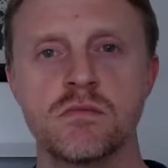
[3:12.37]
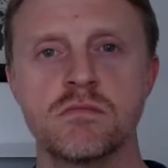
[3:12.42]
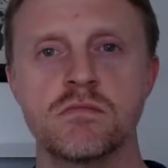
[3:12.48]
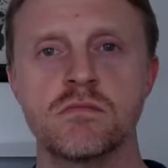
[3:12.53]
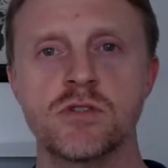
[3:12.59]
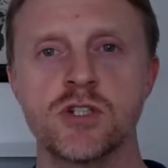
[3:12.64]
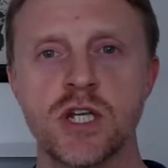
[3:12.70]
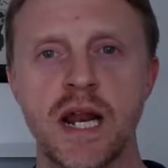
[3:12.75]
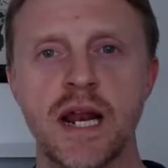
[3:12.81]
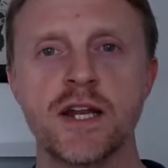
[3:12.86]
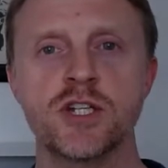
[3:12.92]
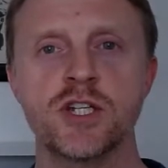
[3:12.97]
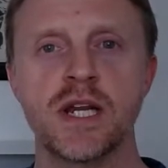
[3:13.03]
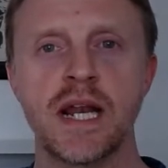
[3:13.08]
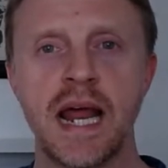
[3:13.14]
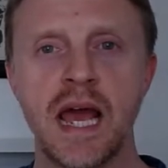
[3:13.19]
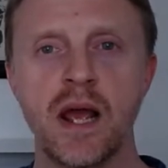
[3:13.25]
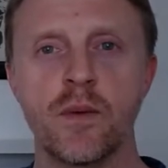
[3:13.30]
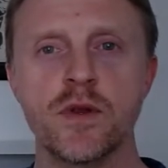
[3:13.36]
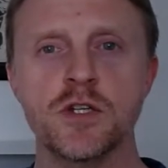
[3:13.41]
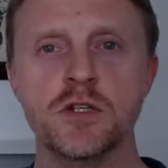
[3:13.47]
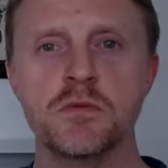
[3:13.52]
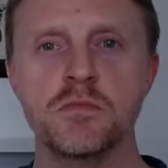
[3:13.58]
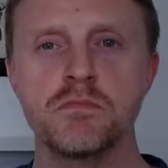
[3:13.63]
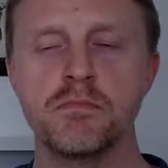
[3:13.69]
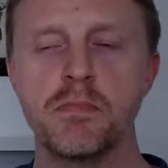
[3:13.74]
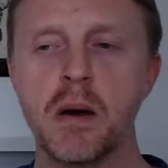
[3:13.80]
challenging language,
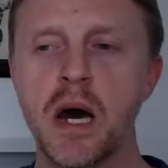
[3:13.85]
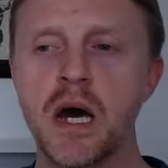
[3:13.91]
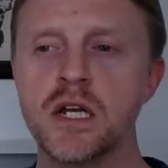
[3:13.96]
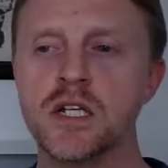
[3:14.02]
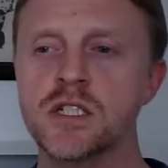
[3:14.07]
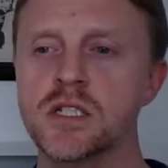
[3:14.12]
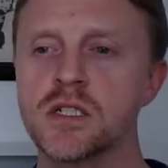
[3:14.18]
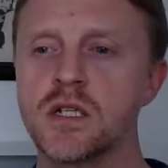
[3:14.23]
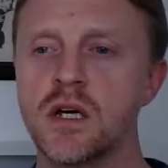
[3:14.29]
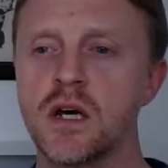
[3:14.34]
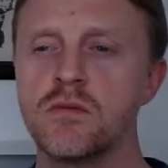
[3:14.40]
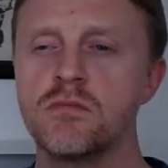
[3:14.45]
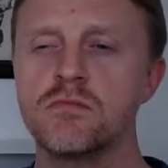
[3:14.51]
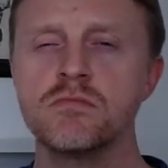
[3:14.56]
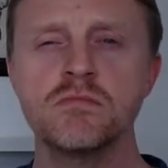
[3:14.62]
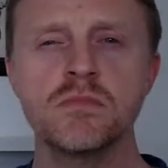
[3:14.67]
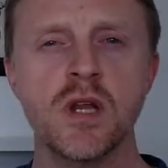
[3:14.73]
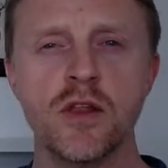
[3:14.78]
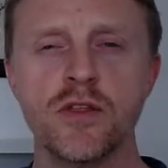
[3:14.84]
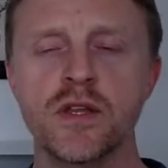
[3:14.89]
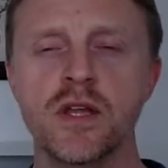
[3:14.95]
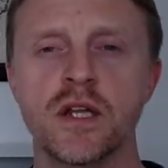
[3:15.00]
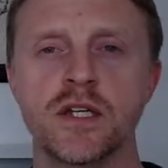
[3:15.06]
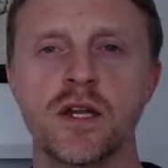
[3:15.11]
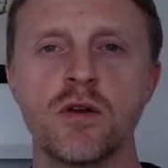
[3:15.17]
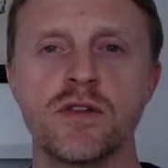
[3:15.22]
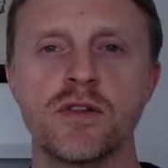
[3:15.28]
but nothing I
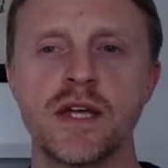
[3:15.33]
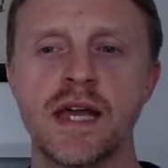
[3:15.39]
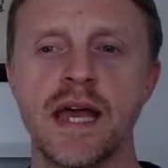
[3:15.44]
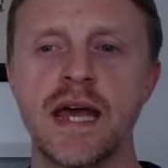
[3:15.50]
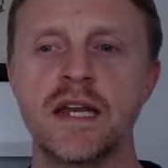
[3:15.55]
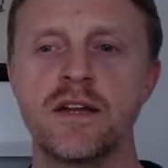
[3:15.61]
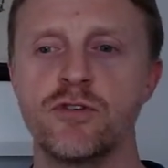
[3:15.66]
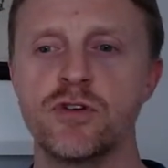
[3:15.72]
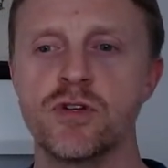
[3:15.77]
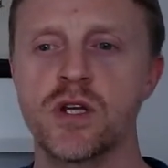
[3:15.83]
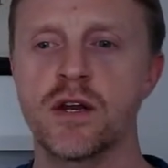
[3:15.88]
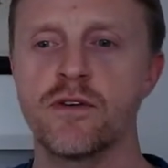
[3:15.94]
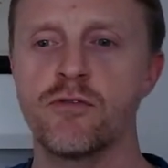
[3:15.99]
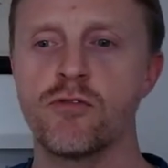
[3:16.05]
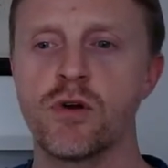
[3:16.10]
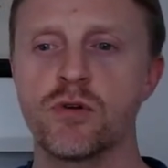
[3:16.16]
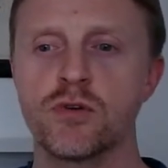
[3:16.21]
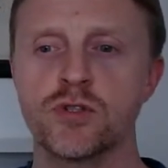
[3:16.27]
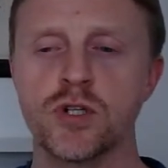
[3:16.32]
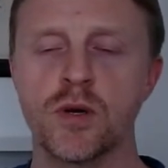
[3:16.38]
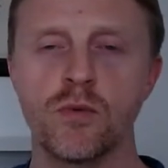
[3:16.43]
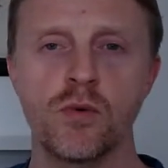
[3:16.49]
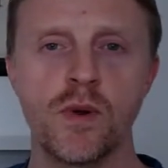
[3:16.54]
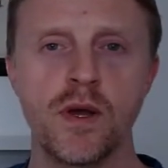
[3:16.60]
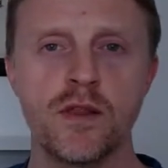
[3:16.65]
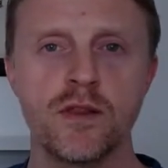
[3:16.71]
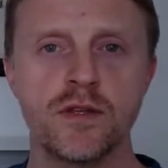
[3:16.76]
don't think any of you are going to have real trouble
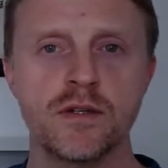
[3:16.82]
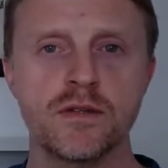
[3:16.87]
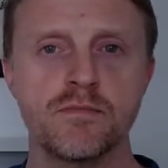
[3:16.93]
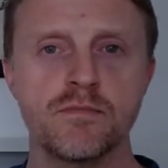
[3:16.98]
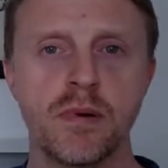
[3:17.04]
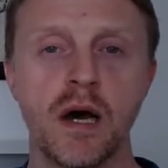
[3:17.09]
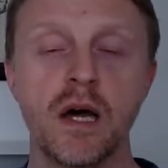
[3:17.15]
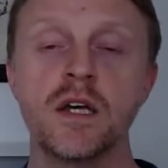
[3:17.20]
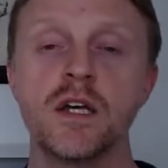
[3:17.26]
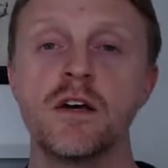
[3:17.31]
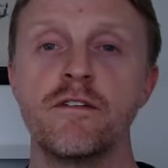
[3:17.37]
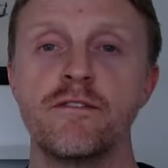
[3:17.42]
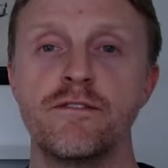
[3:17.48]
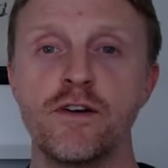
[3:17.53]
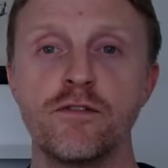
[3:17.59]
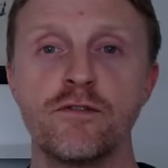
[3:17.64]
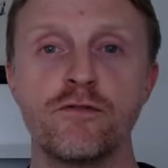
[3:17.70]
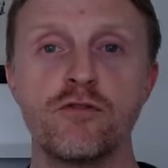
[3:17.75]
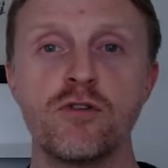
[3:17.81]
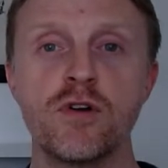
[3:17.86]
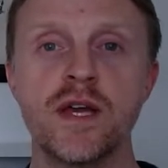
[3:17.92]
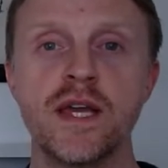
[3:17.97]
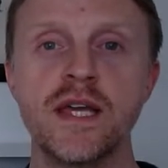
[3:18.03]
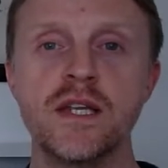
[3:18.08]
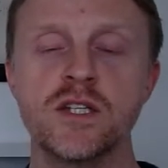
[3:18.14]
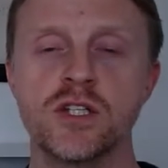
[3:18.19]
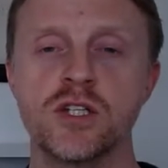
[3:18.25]
with. But feel
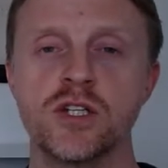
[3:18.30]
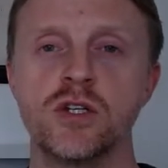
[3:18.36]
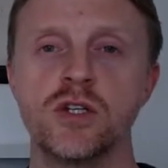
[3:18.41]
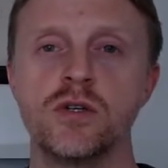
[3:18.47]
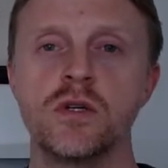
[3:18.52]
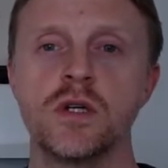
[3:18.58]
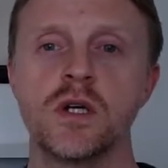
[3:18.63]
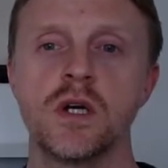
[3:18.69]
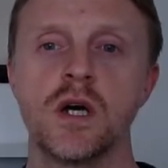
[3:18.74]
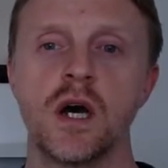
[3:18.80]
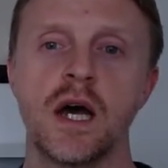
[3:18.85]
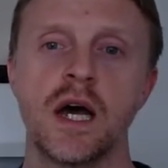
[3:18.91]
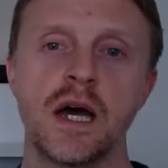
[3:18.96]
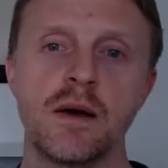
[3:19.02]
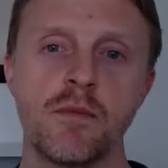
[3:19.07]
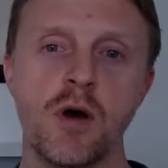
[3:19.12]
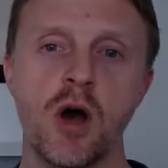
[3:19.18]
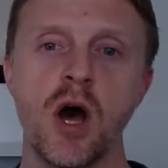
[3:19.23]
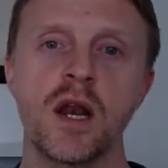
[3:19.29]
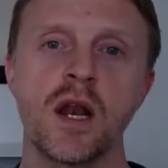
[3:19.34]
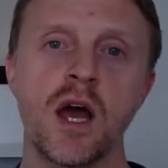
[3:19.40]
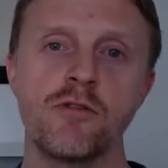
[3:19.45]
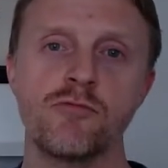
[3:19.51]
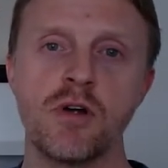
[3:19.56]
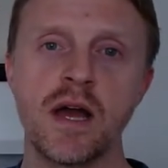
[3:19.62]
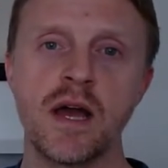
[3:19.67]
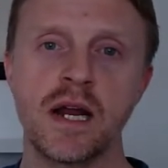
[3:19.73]
free to highlight,
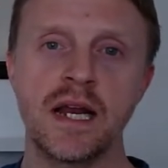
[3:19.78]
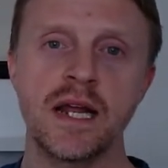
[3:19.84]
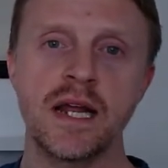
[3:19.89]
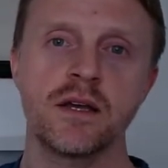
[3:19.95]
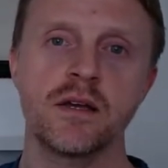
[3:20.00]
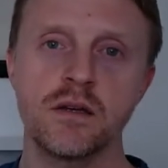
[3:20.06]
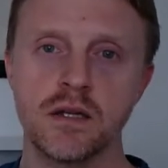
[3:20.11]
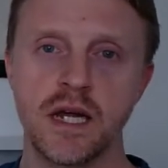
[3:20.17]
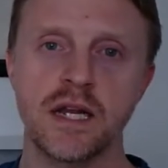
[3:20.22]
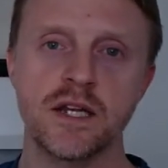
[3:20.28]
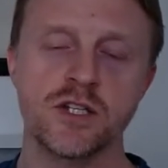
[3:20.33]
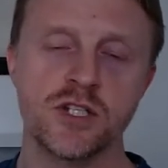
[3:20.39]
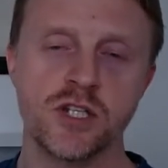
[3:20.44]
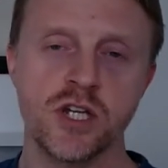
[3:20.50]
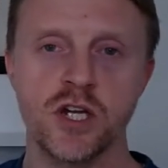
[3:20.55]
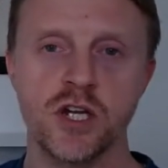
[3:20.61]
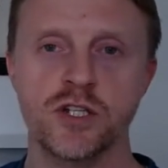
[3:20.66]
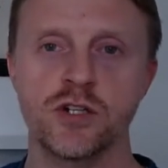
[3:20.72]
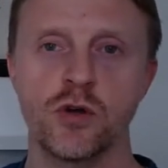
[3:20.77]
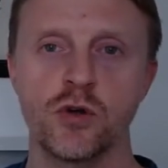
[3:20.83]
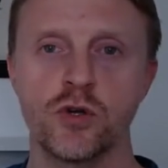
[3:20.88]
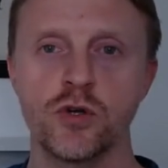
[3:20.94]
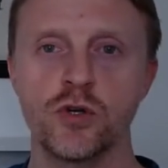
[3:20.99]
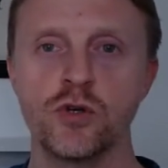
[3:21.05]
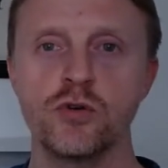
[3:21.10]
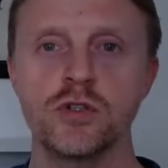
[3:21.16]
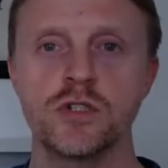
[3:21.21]
right click and search on
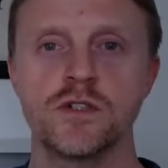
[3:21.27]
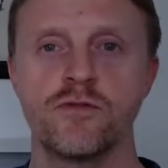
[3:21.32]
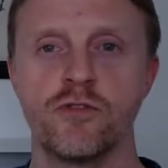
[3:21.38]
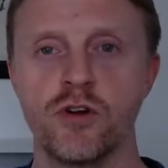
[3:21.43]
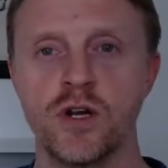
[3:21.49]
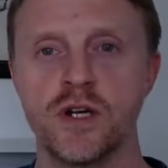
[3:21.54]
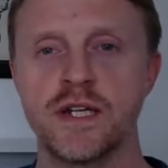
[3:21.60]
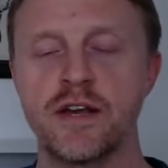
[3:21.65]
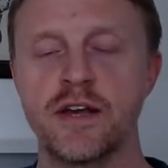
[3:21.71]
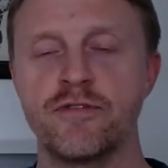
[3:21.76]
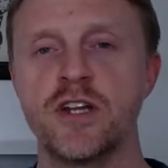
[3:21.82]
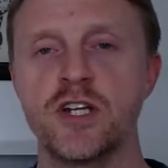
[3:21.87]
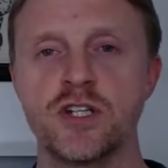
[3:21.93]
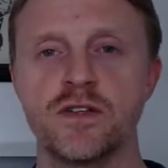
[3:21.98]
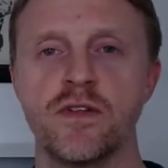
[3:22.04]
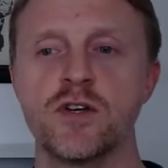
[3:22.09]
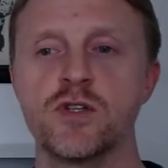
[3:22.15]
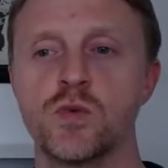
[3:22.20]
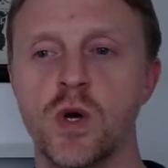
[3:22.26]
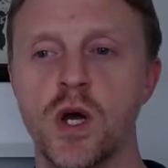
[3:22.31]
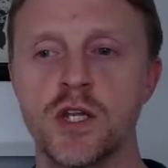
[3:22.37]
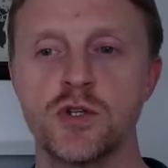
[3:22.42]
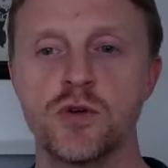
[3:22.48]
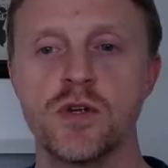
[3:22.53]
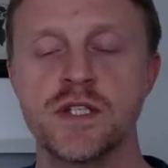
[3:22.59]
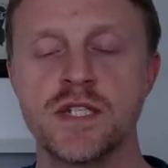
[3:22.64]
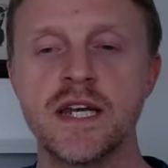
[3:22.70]
Google for a definition of those words
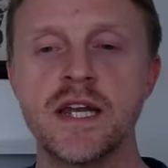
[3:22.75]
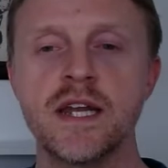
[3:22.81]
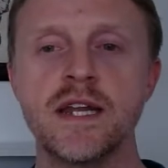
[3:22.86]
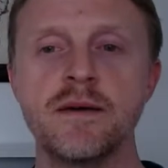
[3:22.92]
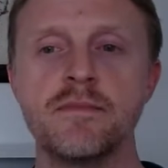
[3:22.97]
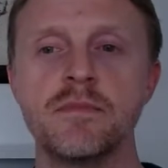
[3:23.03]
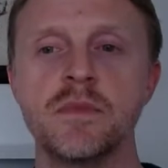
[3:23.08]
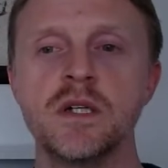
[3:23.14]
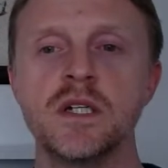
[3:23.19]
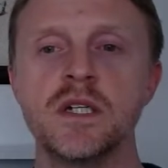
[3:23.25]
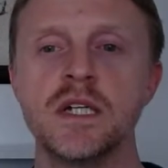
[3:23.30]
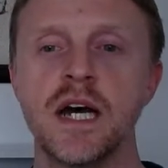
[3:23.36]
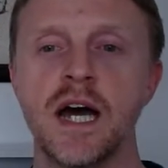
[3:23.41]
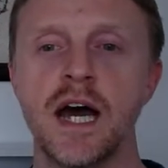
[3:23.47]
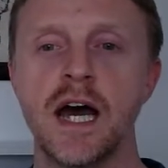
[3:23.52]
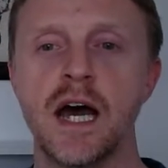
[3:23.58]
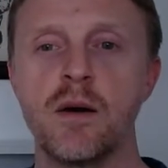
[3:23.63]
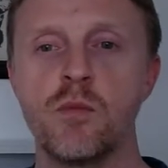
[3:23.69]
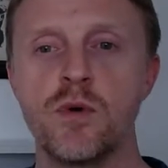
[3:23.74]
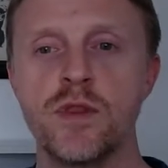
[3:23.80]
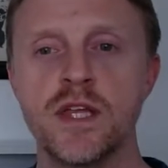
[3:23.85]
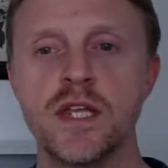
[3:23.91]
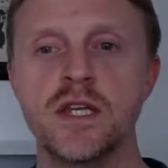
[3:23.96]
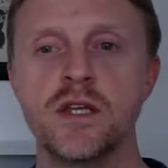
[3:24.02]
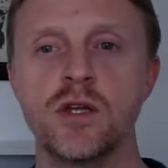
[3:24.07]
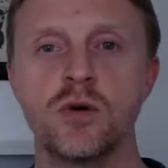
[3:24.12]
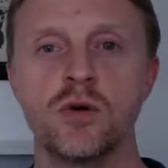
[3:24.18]
or a synonym within
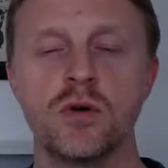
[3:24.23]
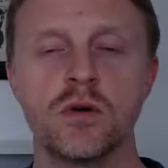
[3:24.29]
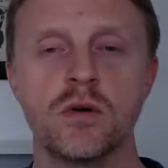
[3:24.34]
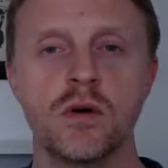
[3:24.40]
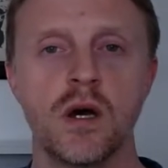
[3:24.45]
your